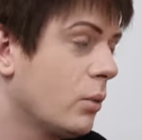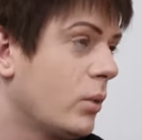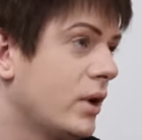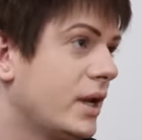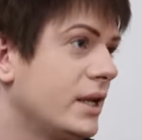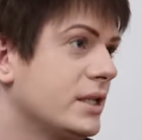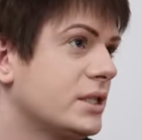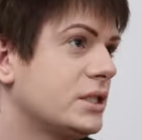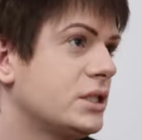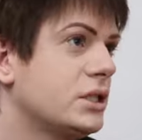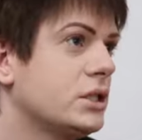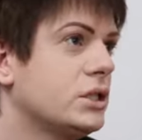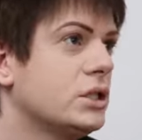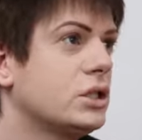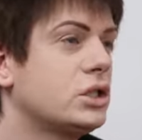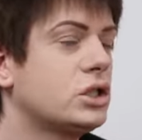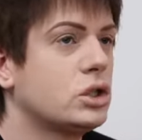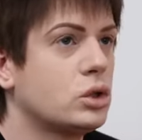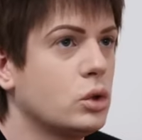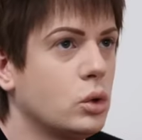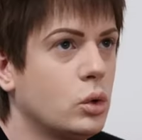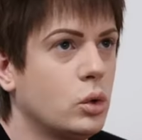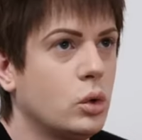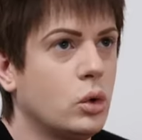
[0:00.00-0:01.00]
went to the
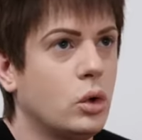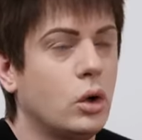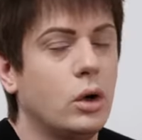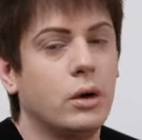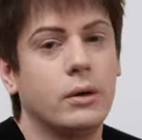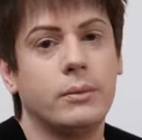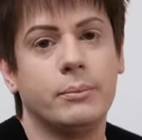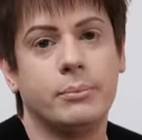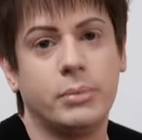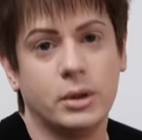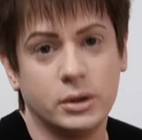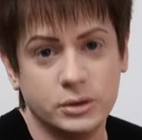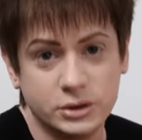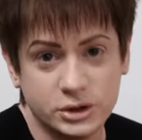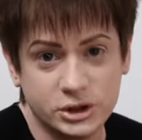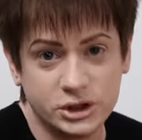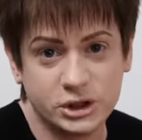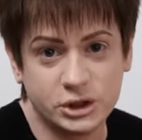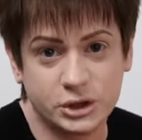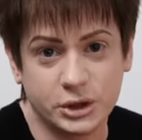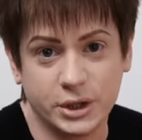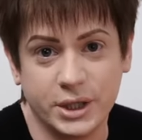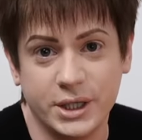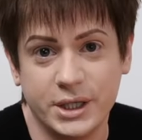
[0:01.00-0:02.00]
store on Bond
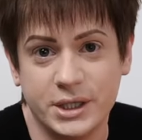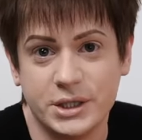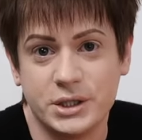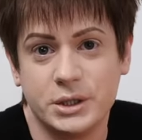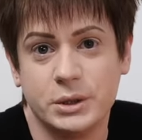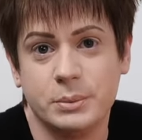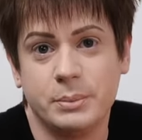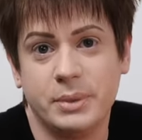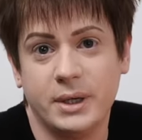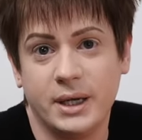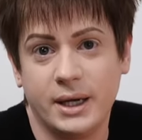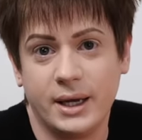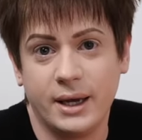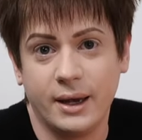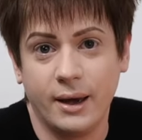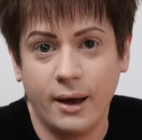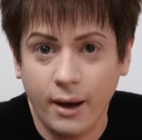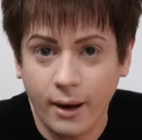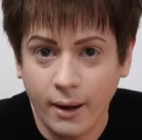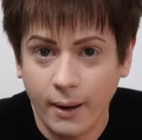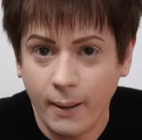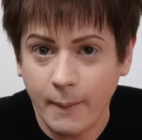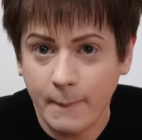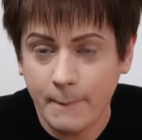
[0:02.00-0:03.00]
Street to pick it
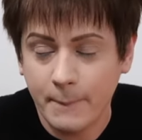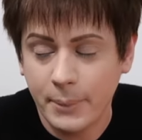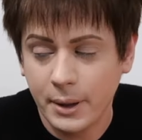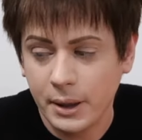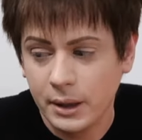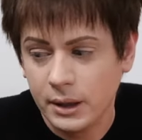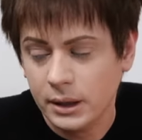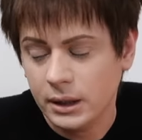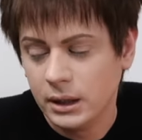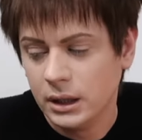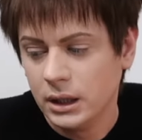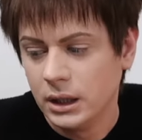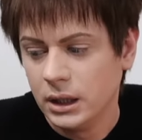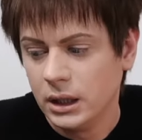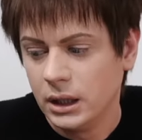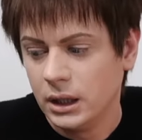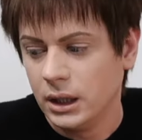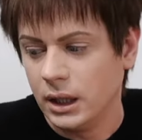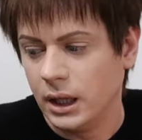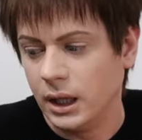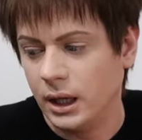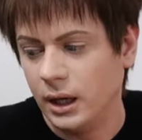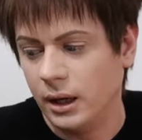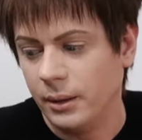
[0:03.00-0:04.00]
up.
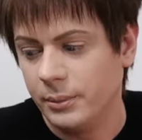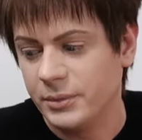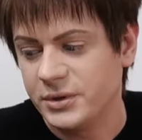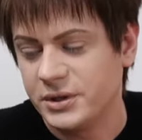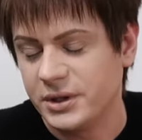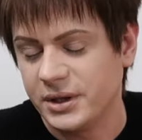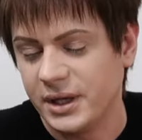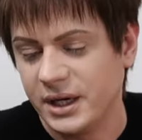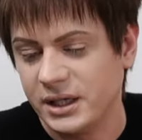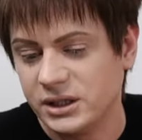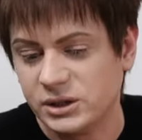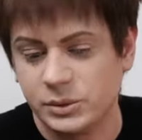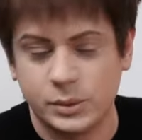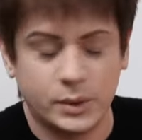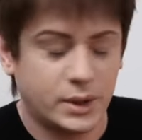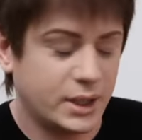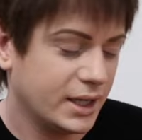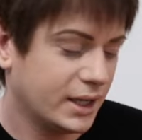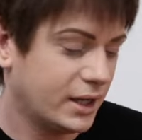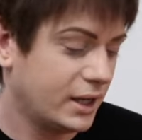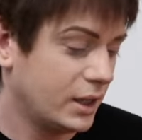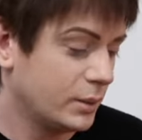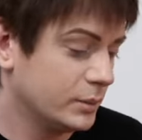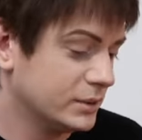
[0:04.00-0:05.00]
So that's why
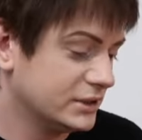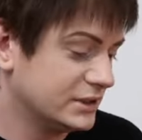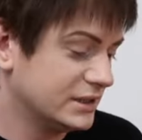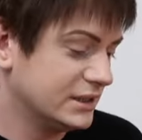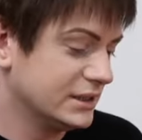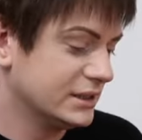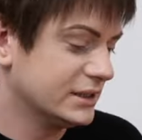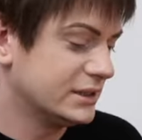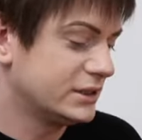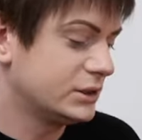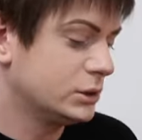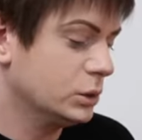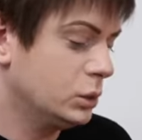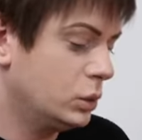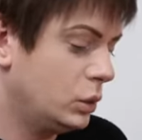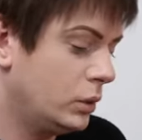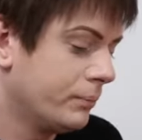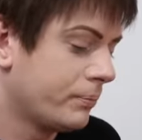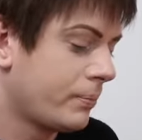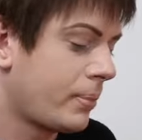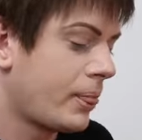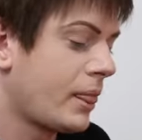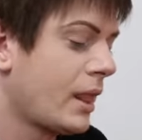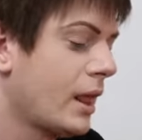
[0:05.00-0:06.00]
I was in the store.
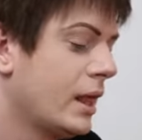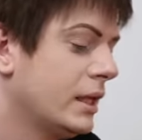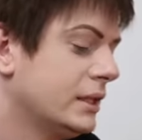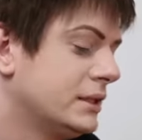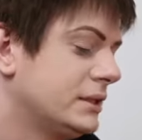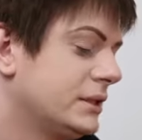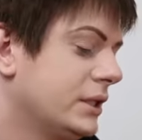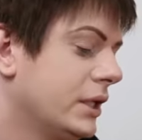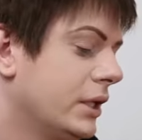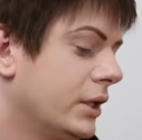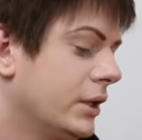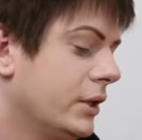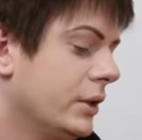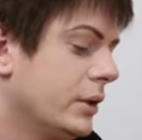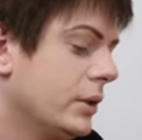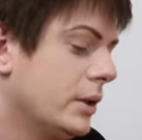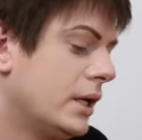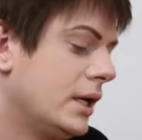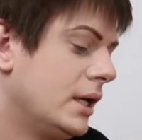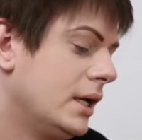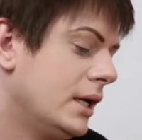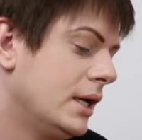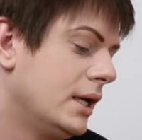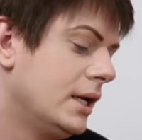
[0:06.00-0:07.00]
So
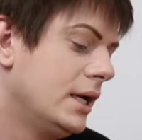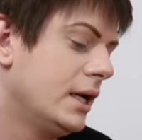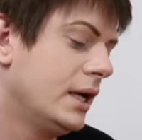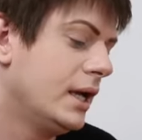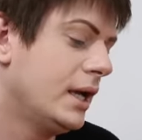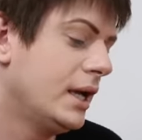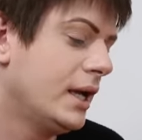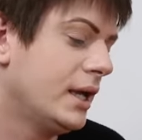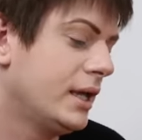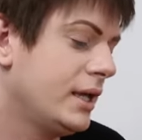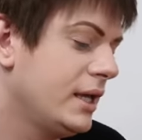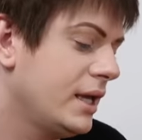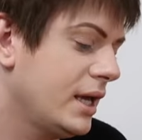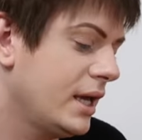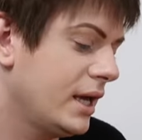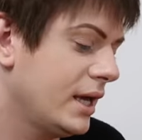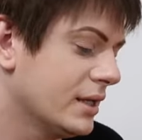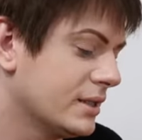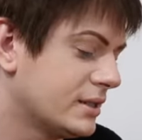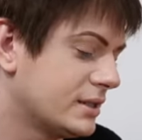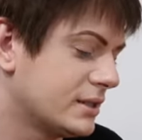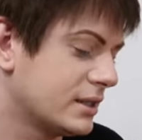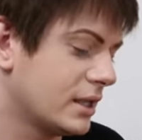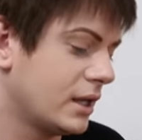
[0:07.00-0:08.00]

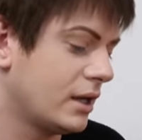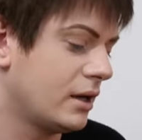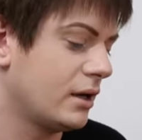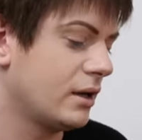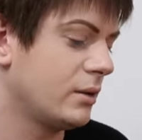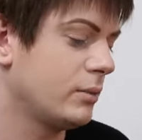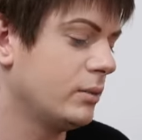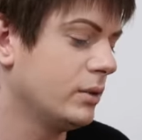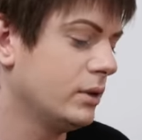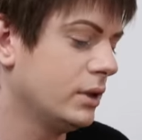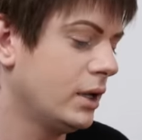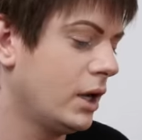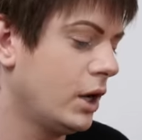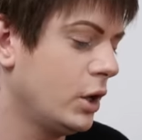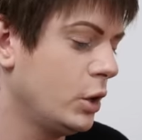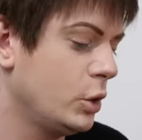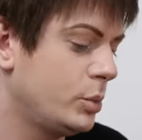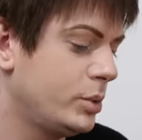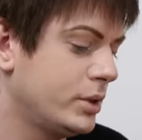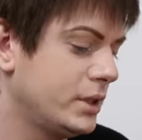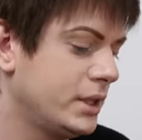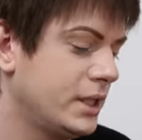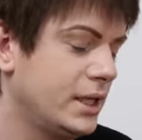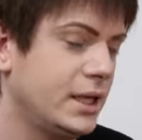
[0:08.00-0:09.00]
yes, I will
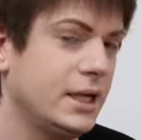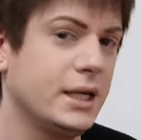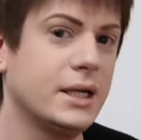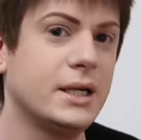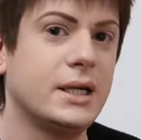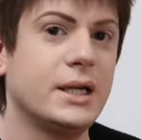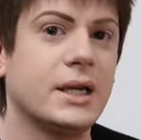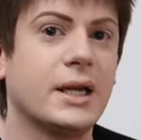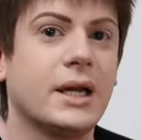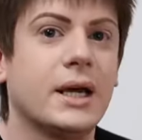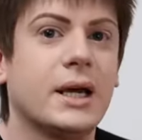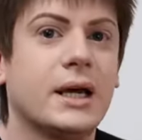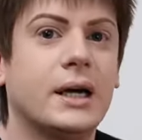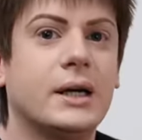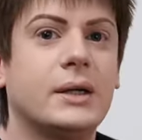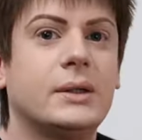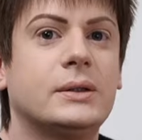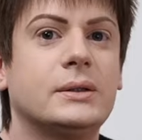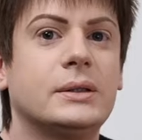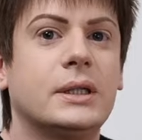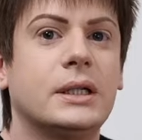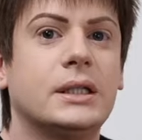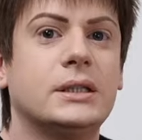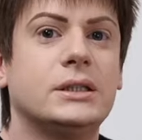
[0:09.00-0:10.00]
open it
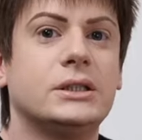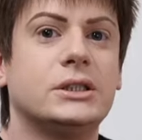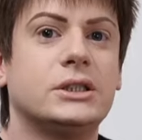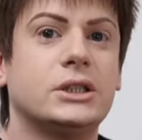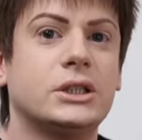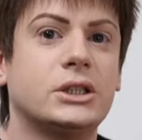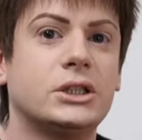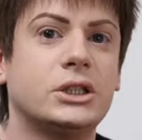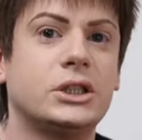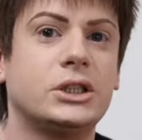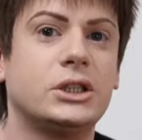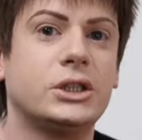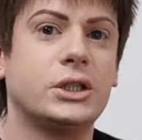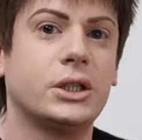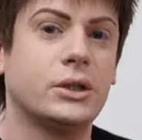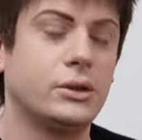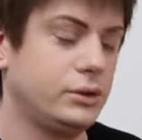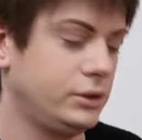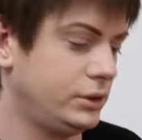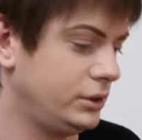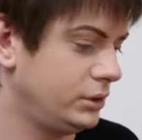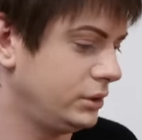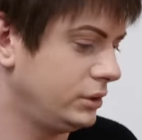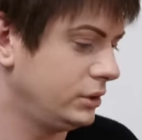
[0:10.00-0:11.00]
now and show
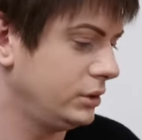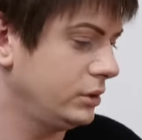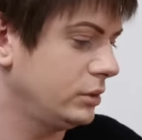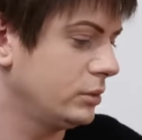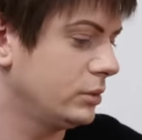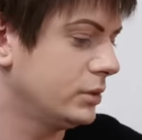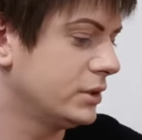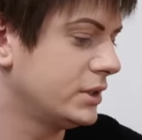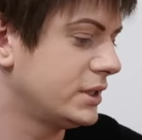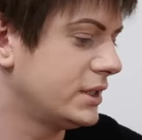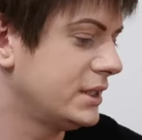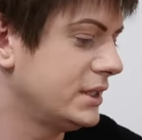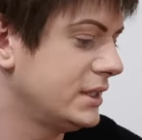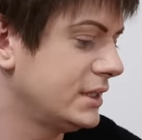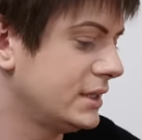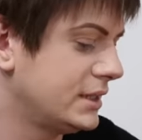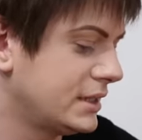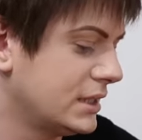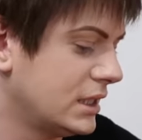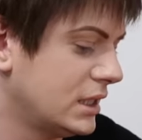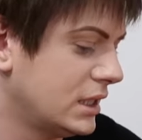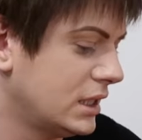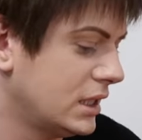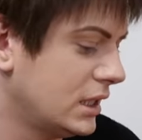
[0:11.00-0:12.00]
you what's
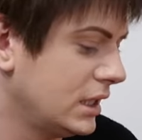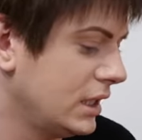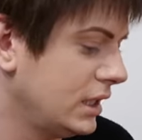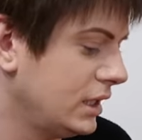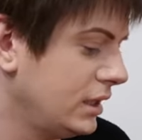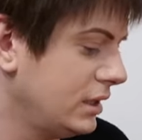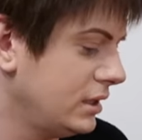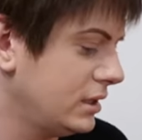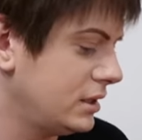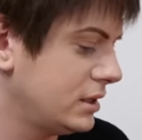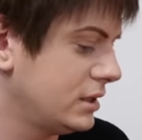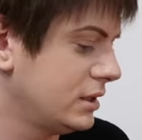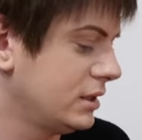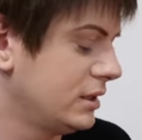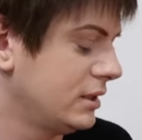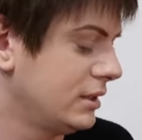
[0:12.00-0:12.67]
inside.